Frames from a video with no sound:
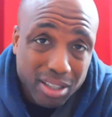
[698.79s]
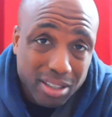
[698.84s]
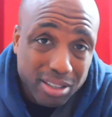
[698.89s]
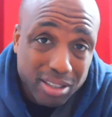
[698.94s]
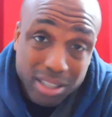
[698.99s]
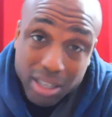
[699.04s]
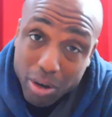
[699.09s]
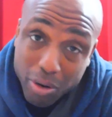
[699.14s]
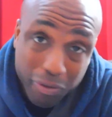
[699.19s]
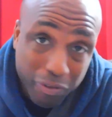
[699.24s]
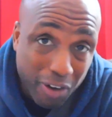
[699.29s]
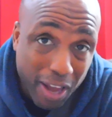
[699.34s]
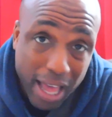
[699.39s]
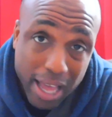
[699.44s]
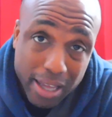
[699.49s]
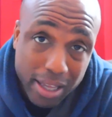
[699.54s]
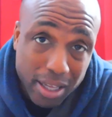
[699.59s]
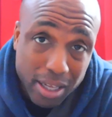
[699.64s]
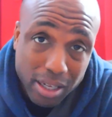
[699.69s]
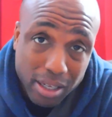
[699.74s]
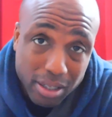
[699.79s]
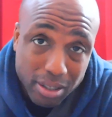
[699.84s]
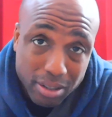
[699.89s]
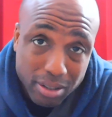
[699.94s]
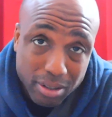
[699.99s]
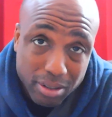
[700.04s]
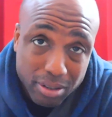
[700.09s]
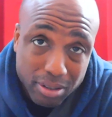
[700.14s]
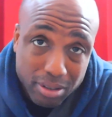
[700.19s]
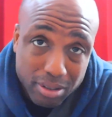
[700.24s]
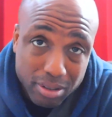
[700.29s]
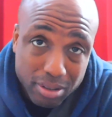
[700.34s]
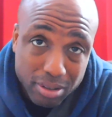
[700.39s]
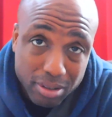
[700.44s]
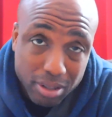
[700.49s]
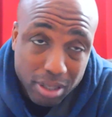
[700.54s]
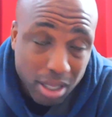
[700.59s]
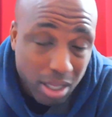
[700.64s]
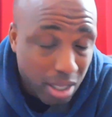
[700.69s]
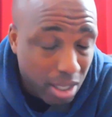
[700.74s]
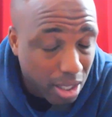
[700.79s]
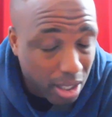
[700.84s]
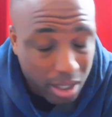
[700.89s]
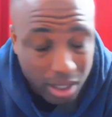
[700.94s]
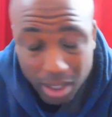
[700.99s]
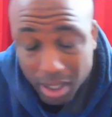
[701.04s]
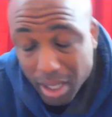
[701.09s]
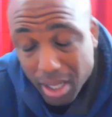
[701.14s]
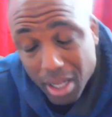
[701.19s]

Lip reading: Shit don't fly here.